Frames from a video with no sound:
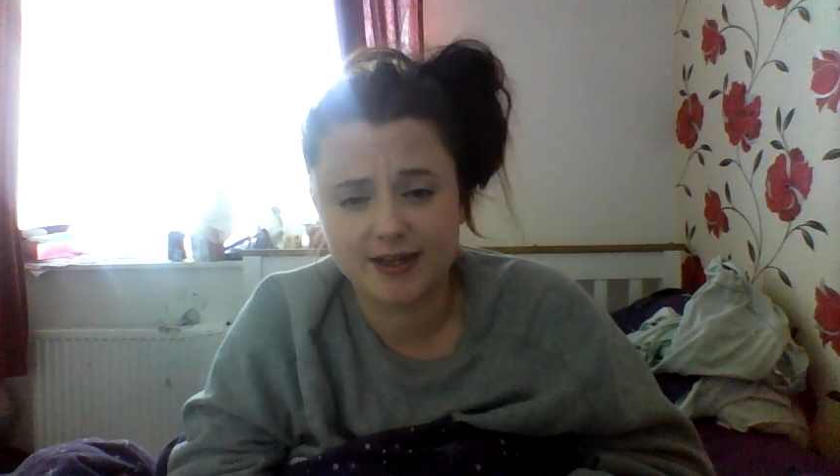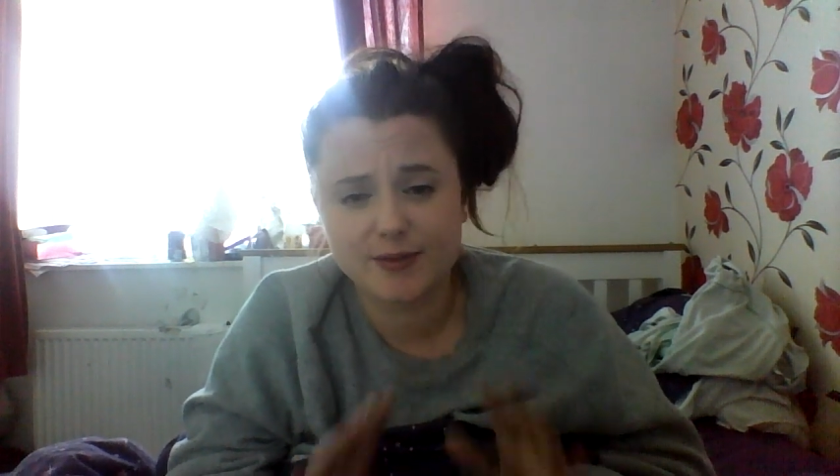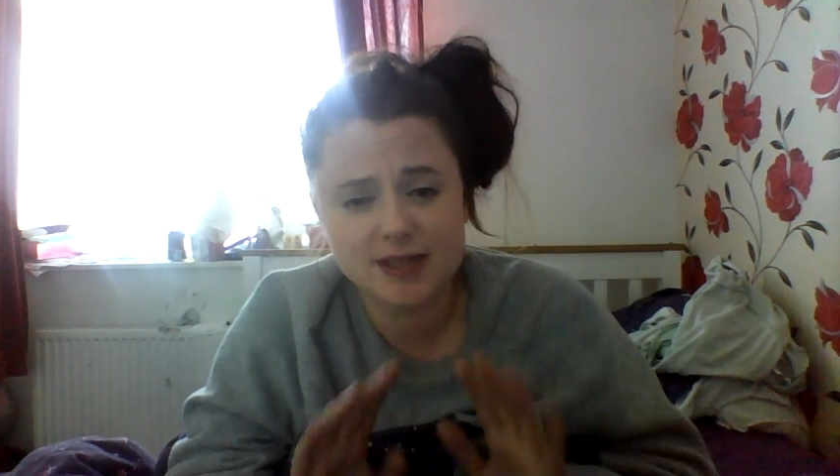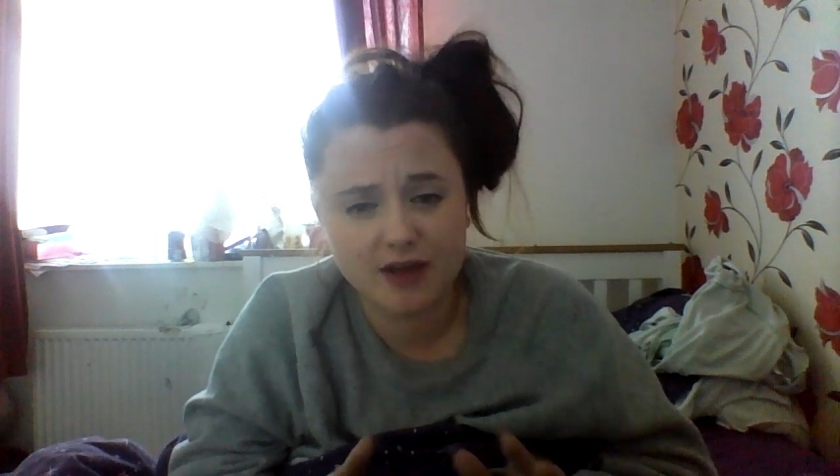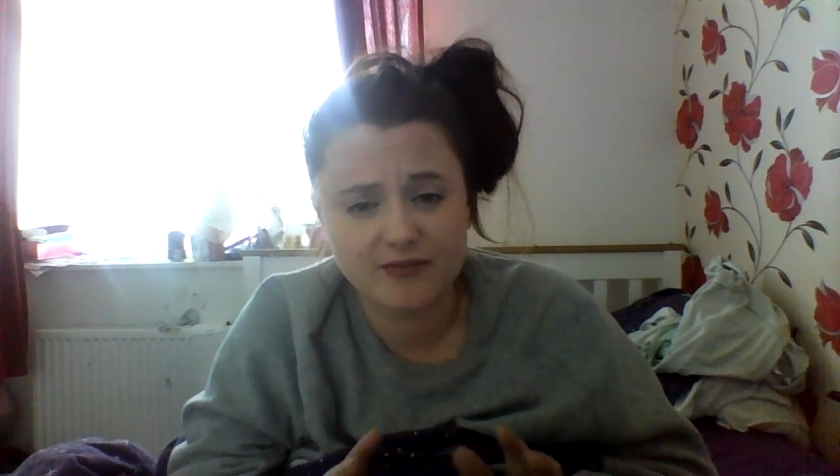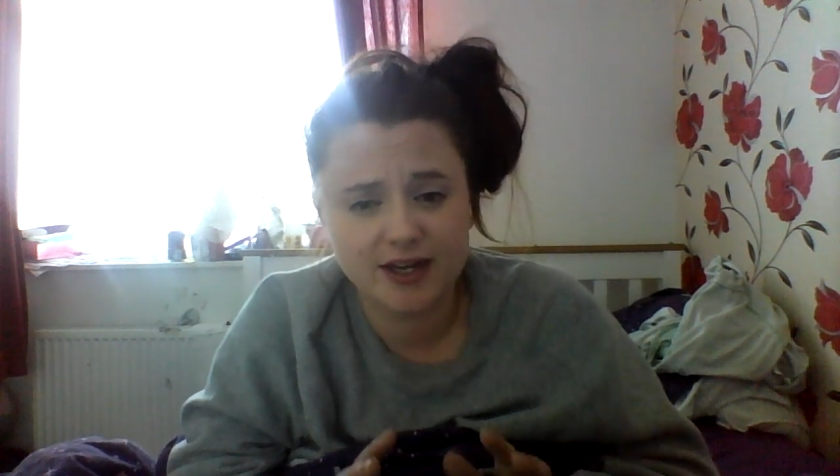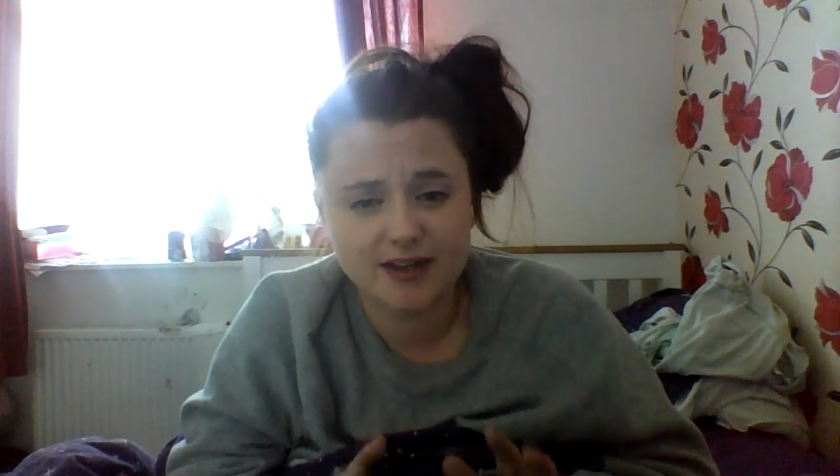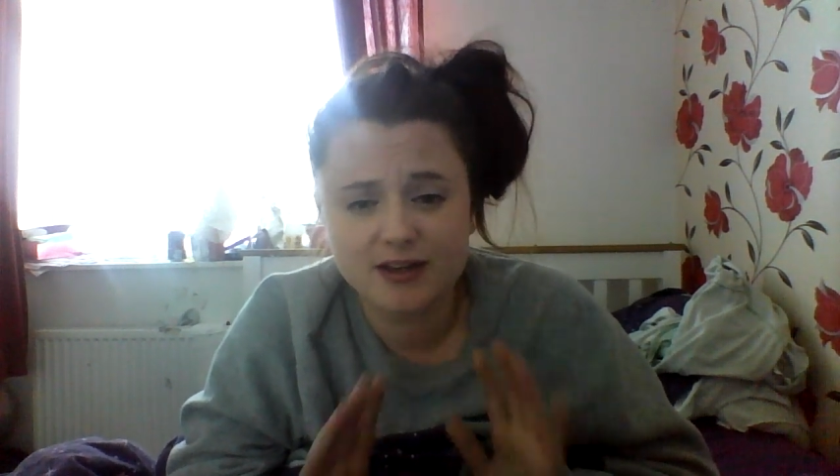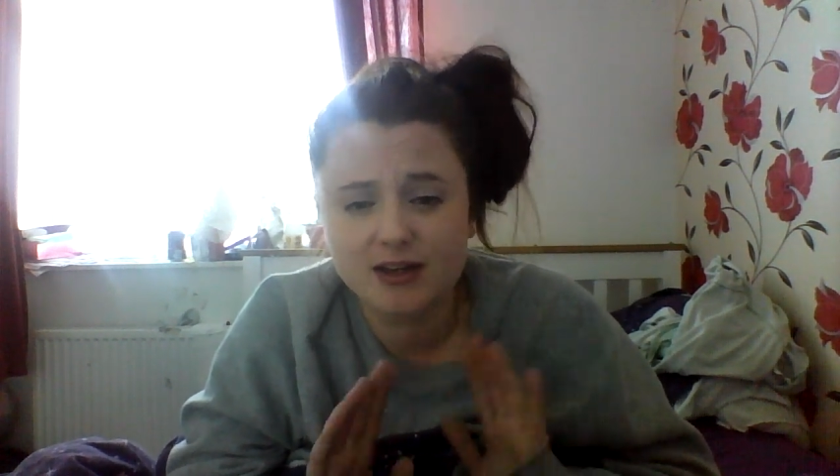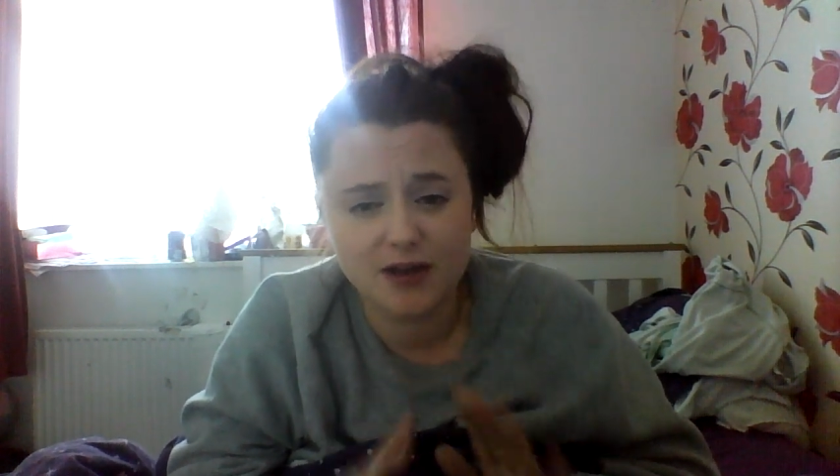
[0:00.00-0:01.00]
He was lovely,
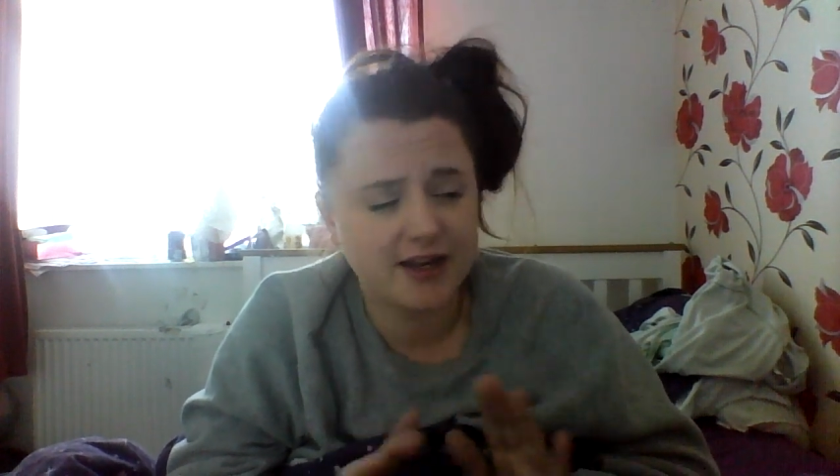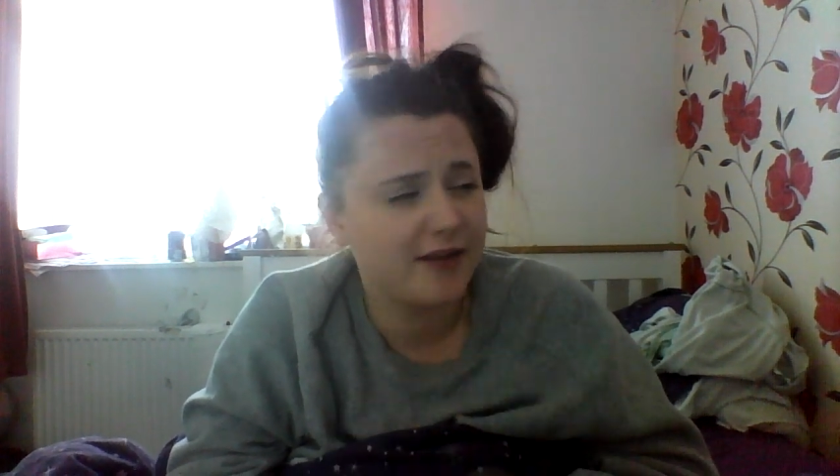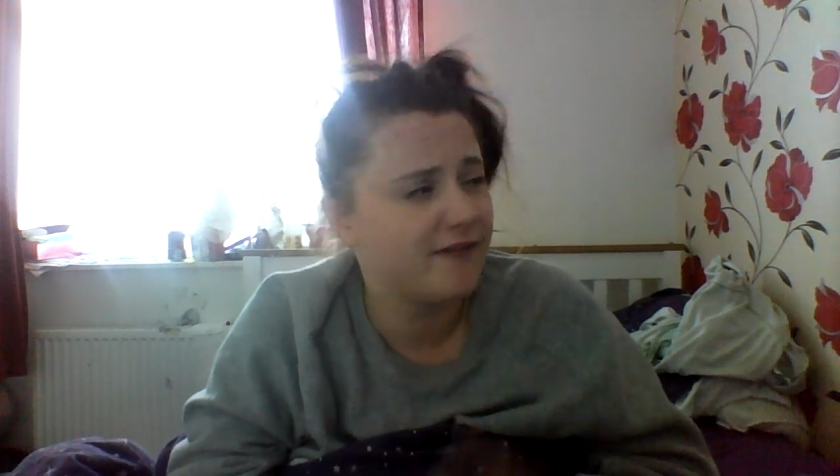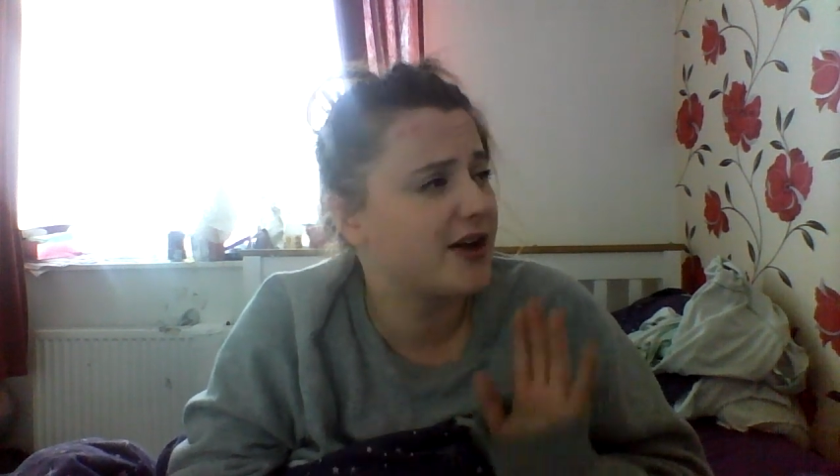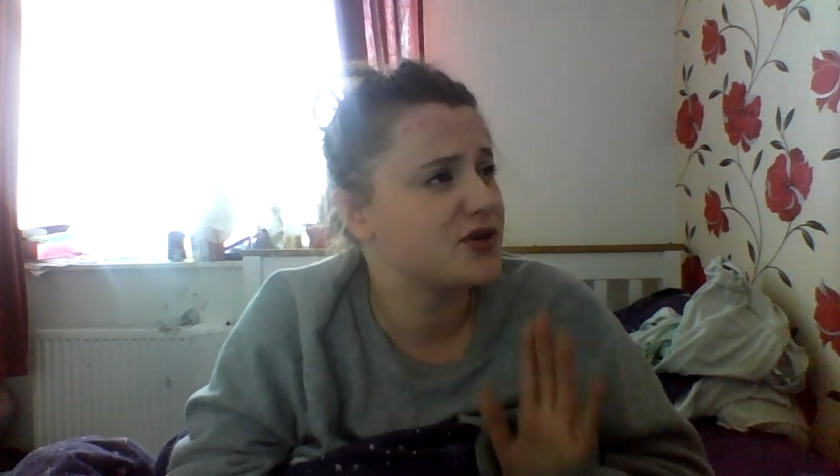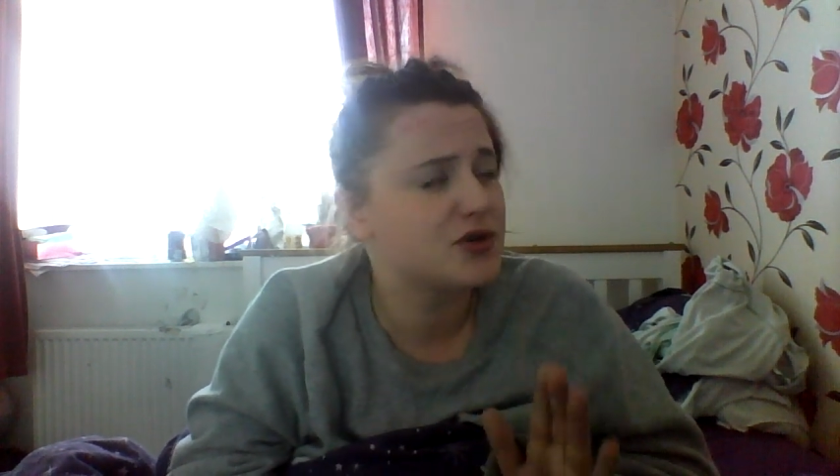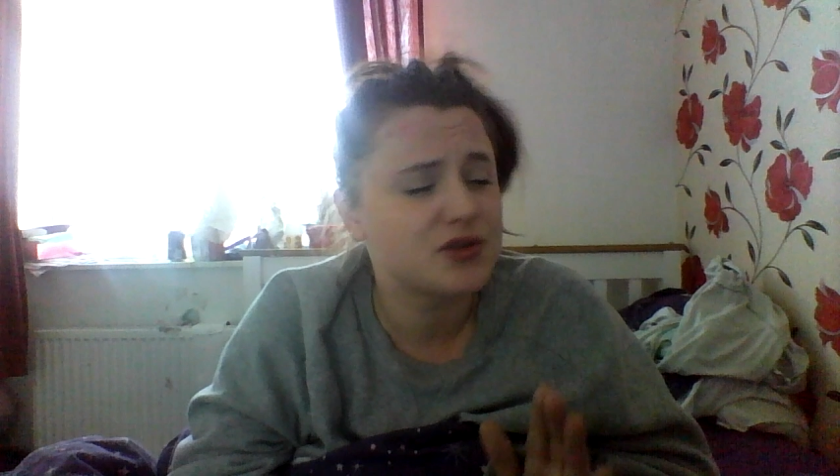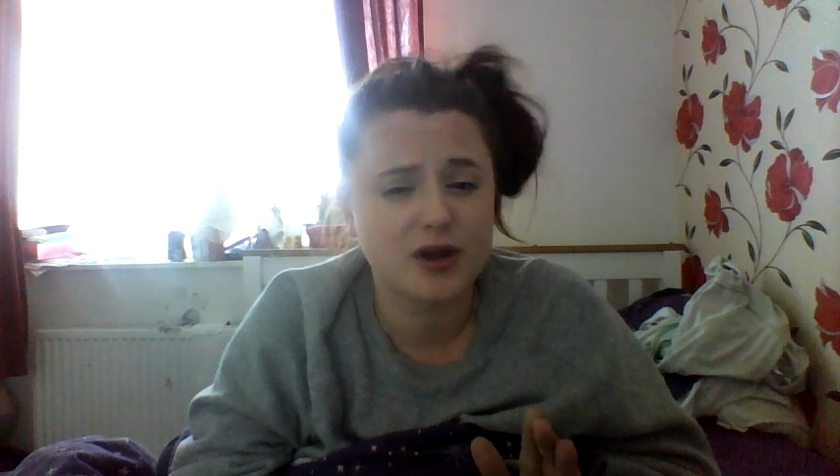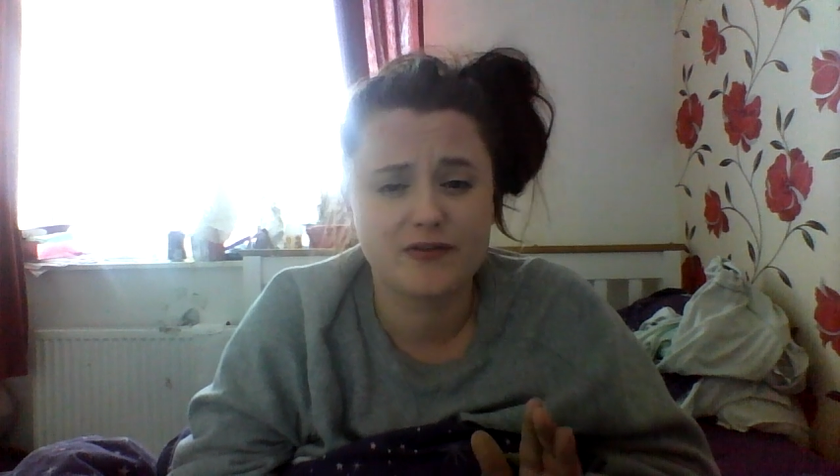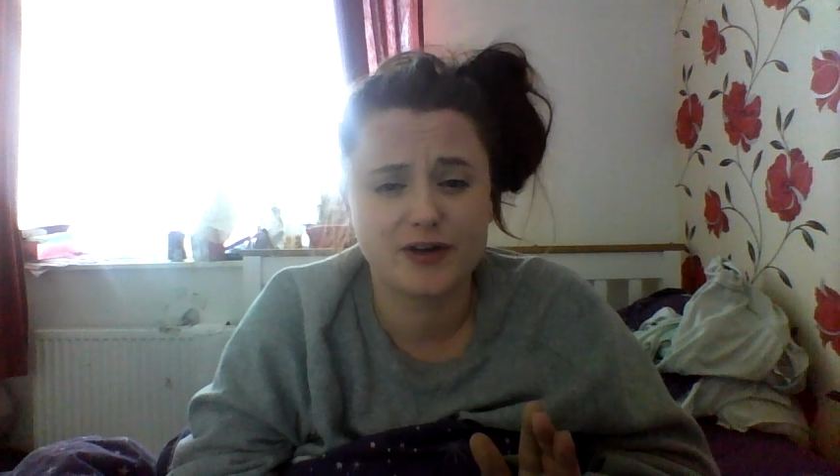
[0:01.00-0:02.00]
lovely. I felt so
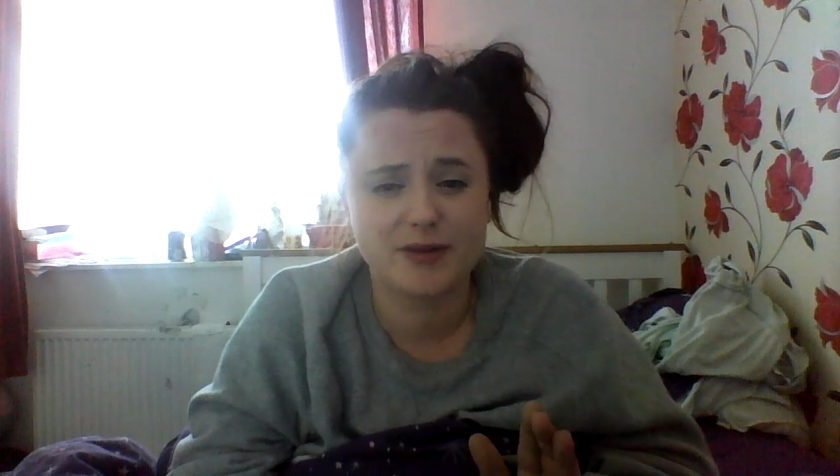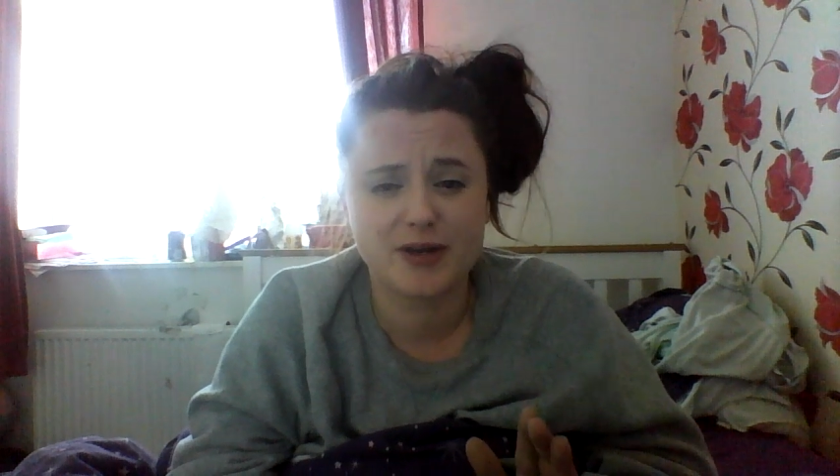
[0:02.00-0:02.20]
sorry for him.